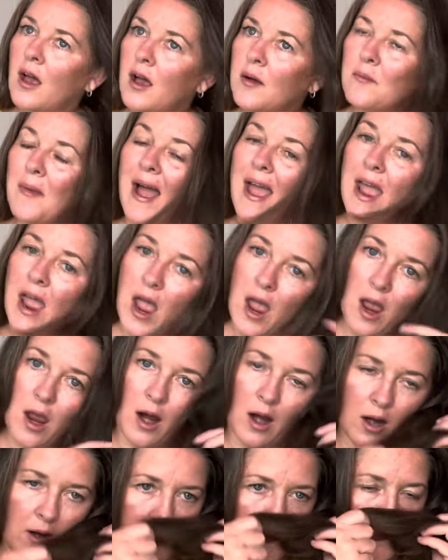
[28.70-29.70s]
My
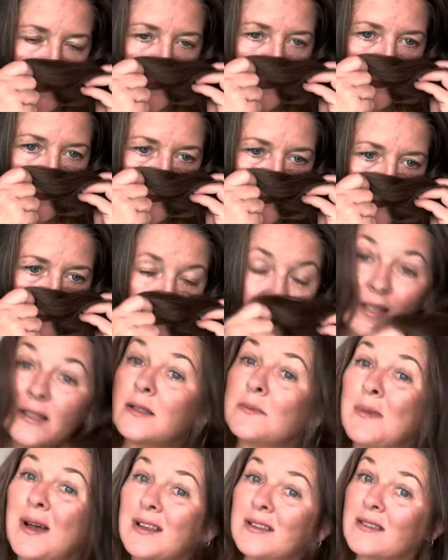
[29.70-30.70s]
hair
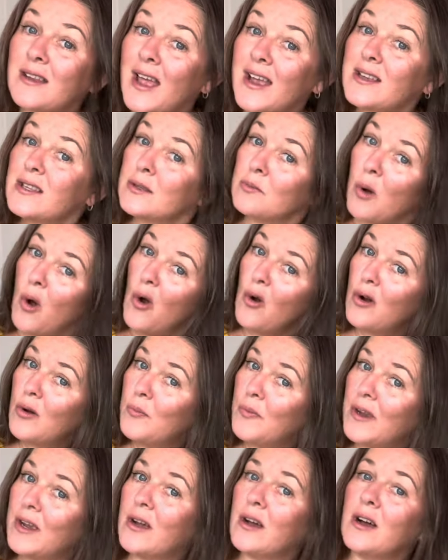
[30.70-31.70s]
smells like smoke
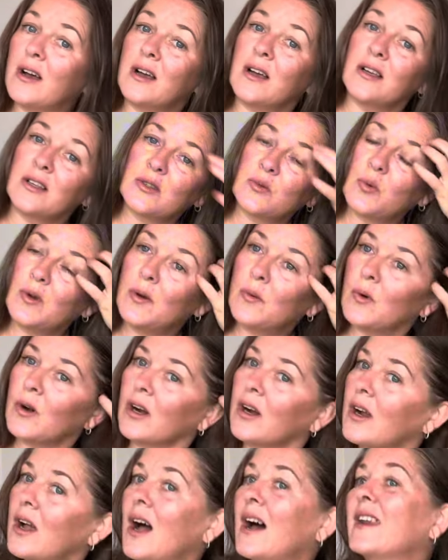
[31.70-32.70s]
because we
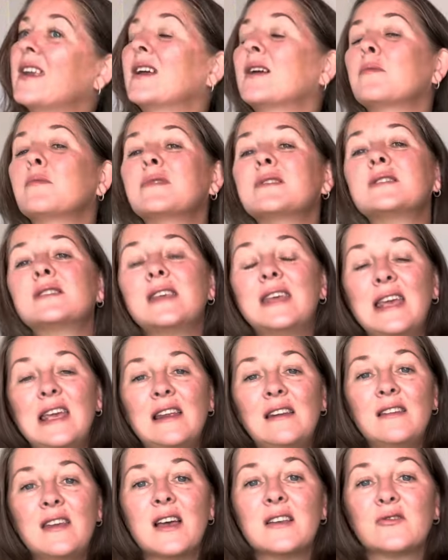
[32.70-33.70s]
were cutting
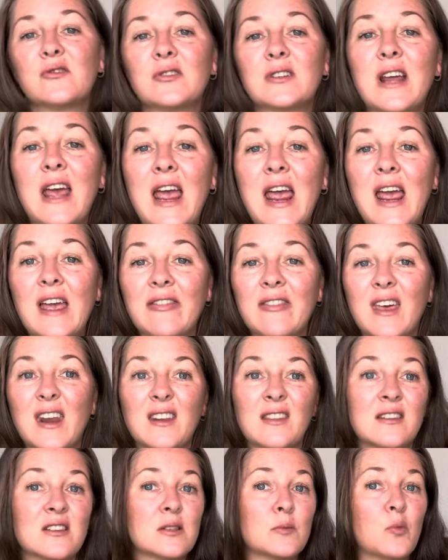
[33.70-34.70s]
mesquite yesterday and
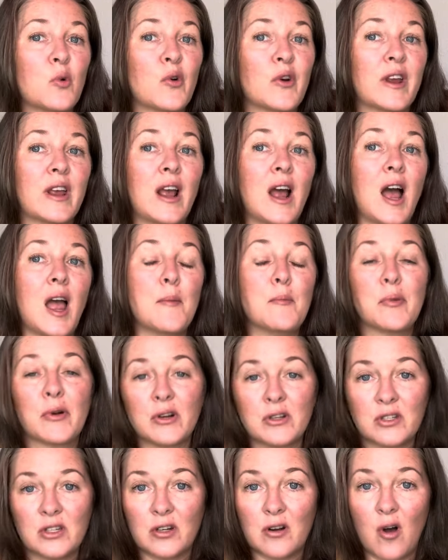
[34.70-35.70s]
then this morning I
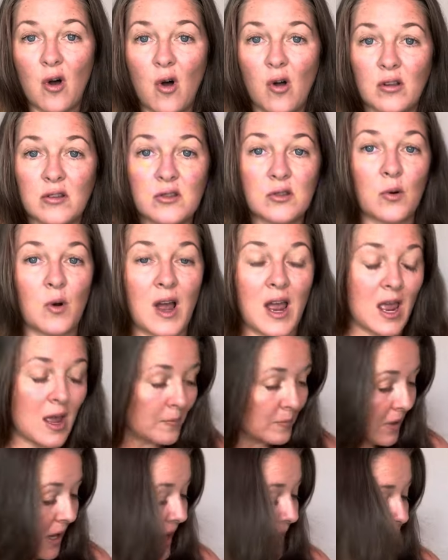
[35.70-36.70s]
burnt it all so I
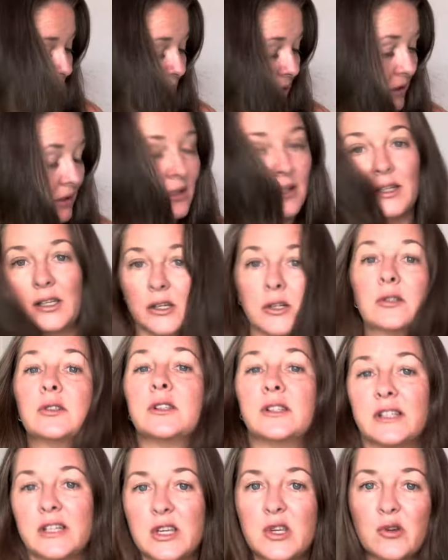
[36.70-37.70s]
am like
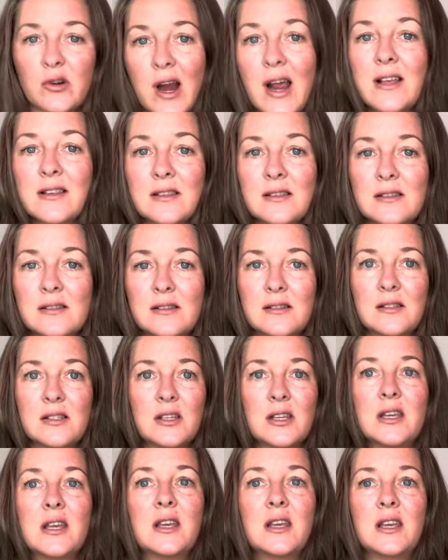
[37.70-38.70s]
literally dressed
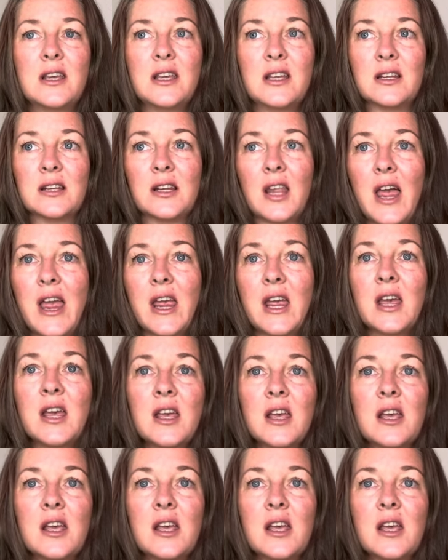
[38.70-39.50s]
in like